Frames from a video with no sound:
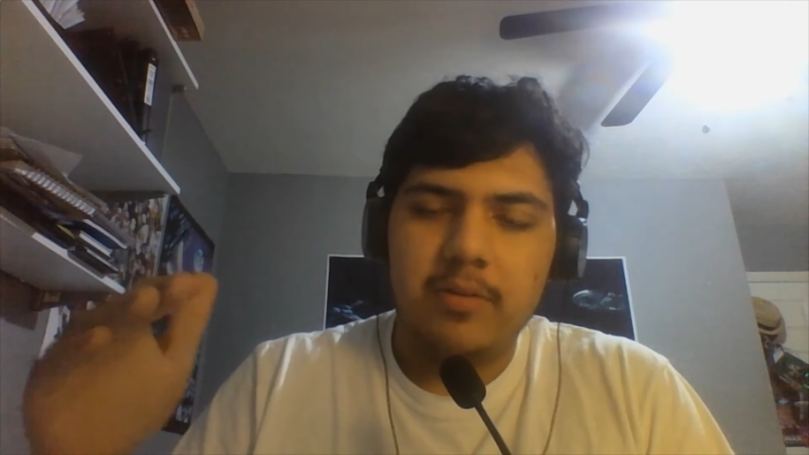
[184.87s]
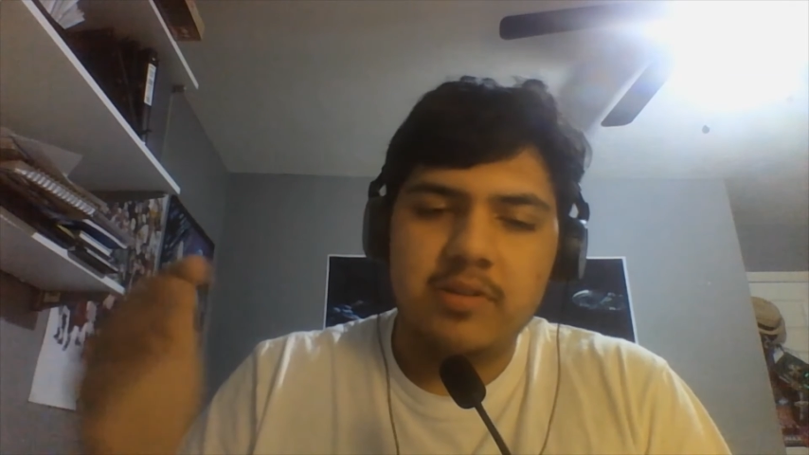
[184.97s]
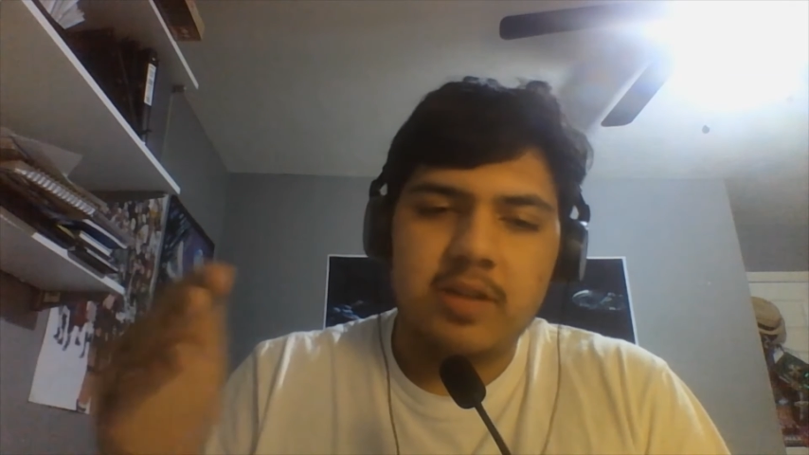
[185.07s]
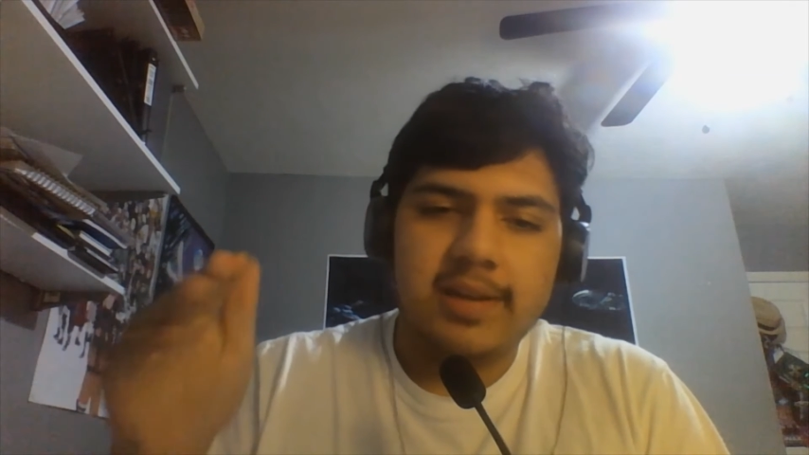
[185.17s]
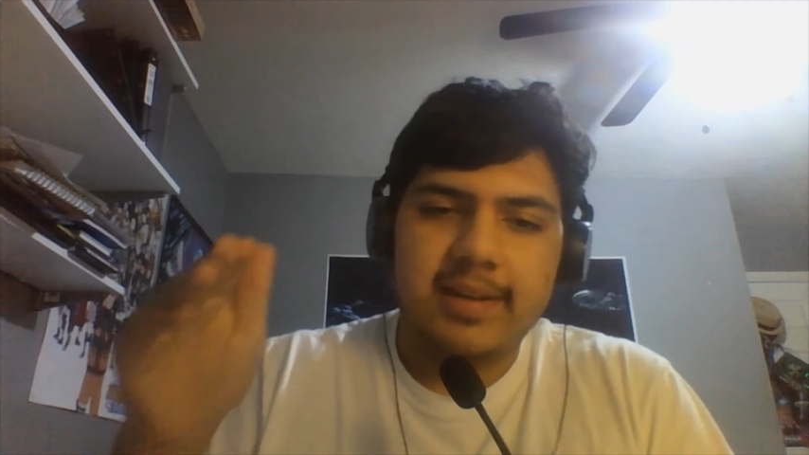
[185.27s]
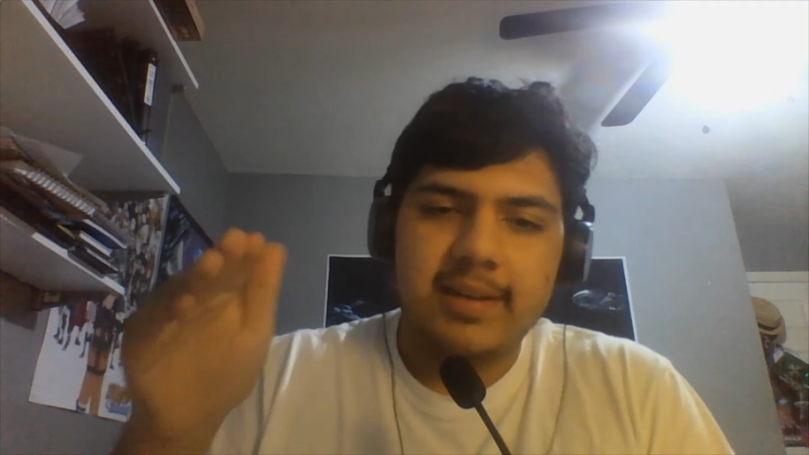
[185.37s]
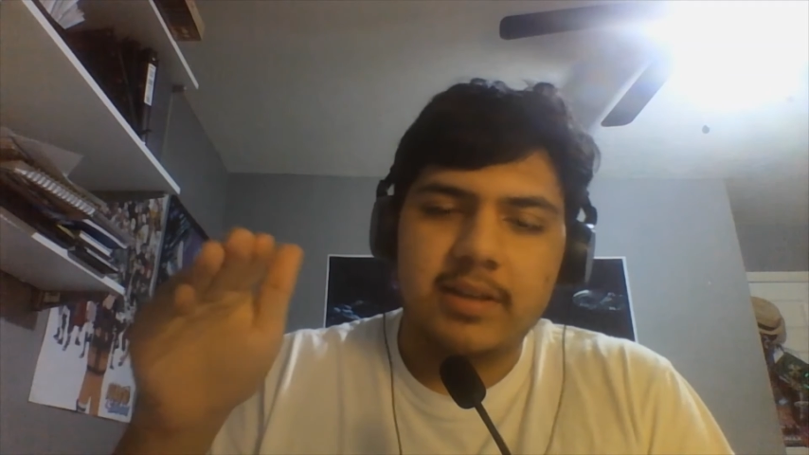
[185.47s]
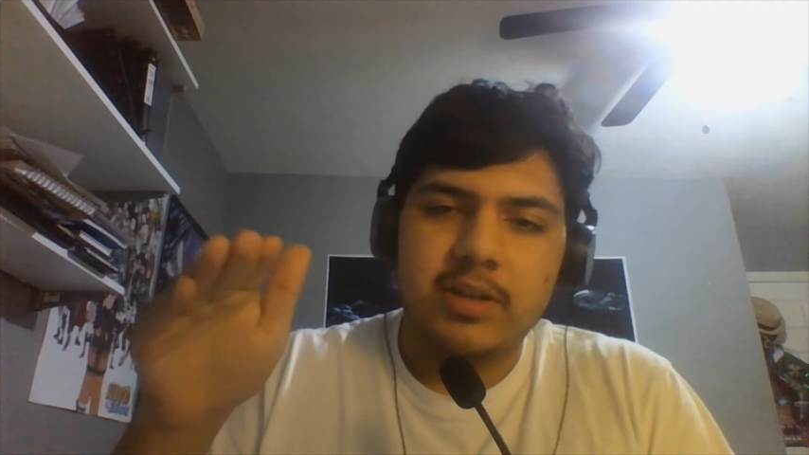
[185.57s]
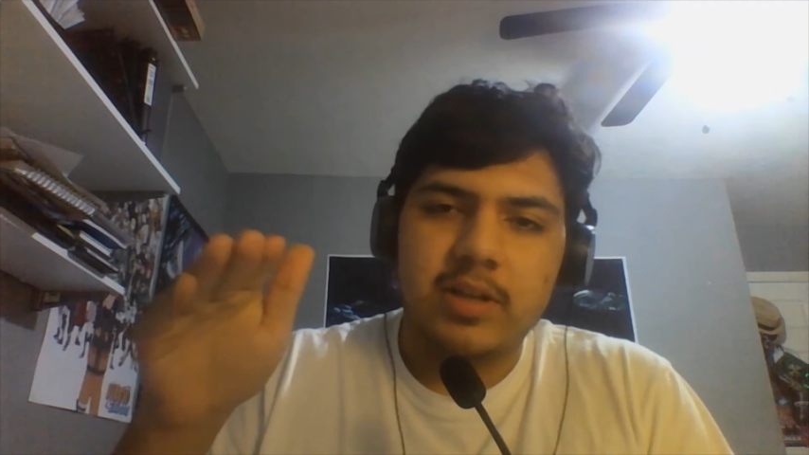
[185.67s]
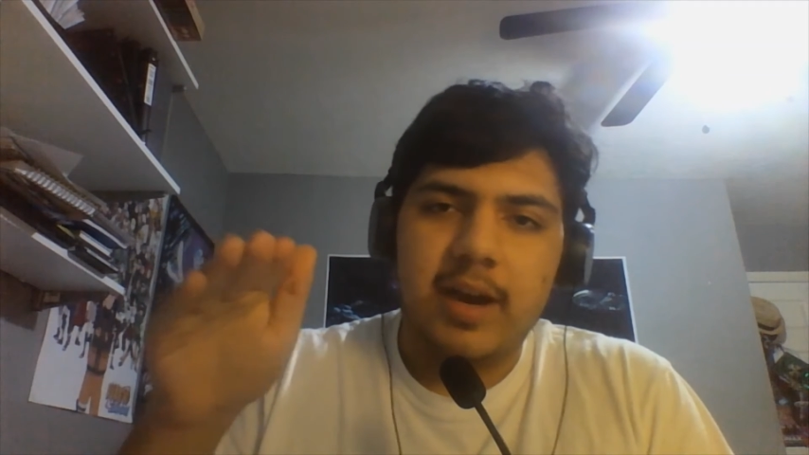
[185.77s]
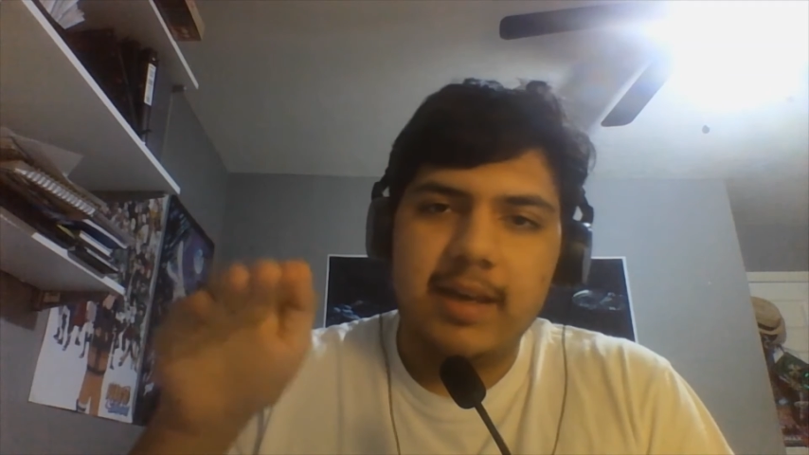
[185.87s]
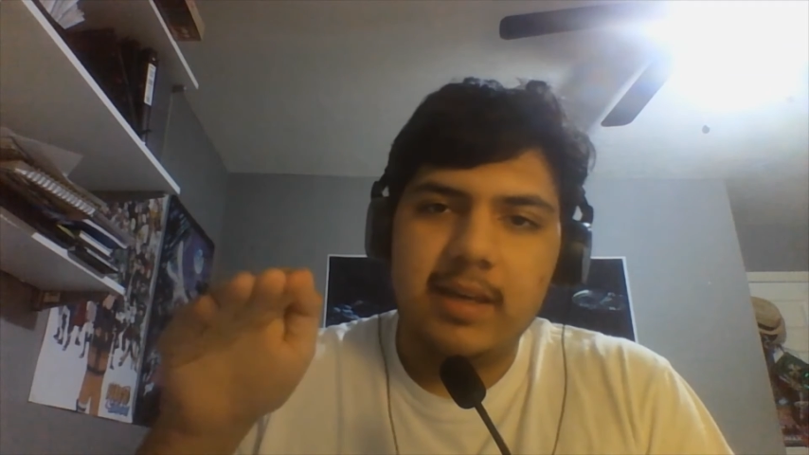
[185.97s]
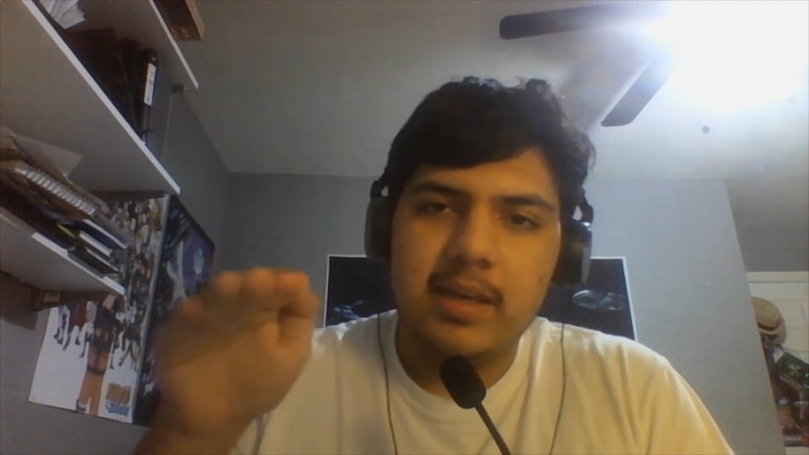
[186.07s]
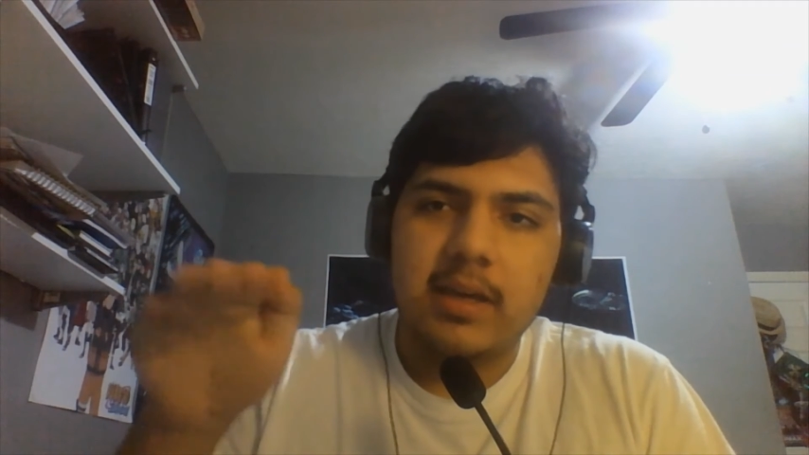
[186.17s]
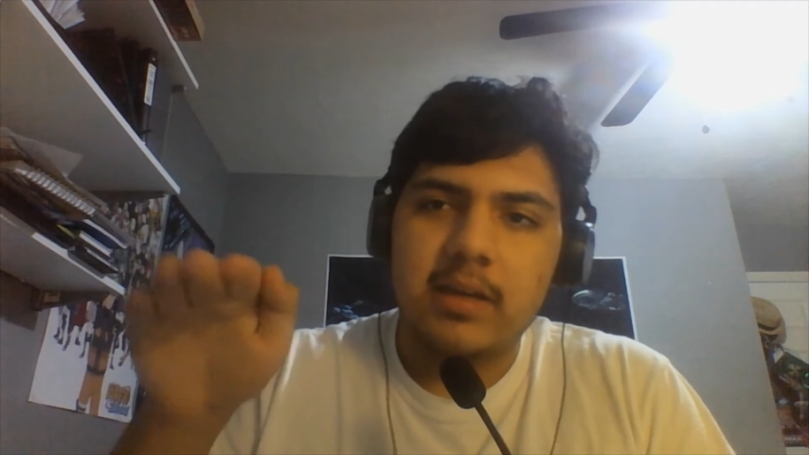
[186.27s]
There's not like a good
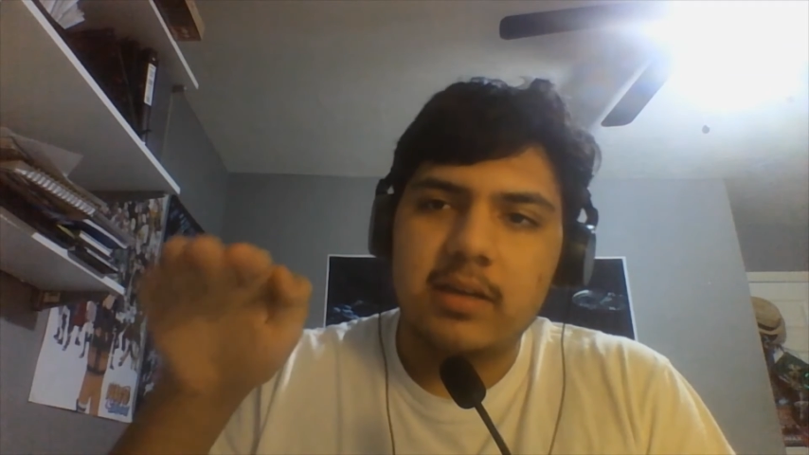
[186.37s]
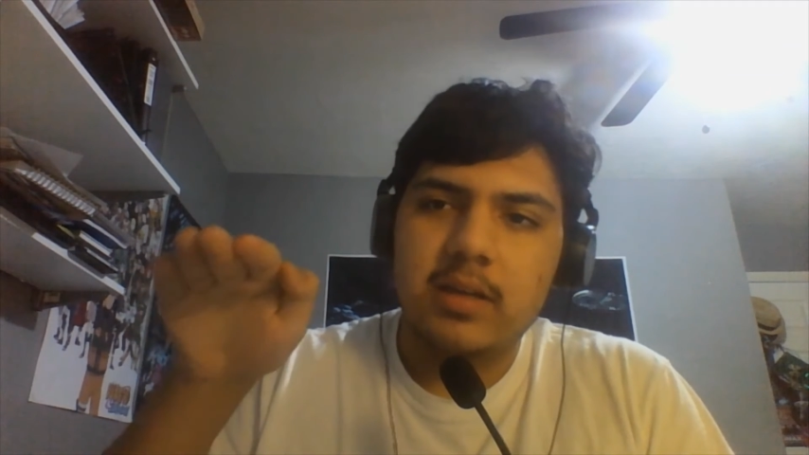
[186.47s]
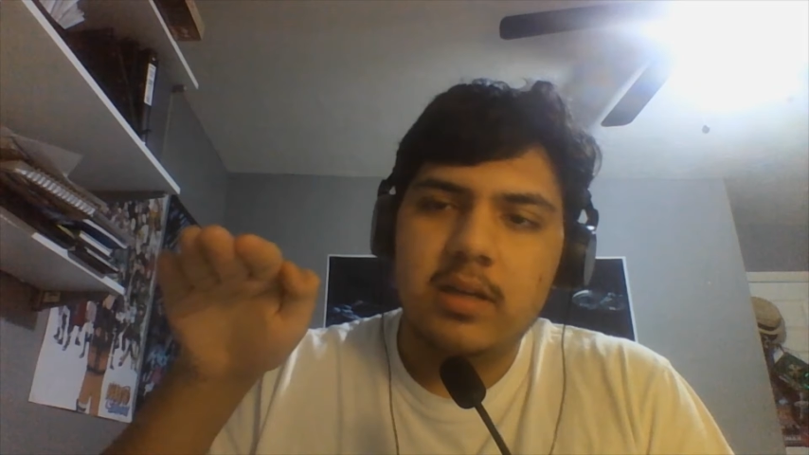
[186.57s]
hiking,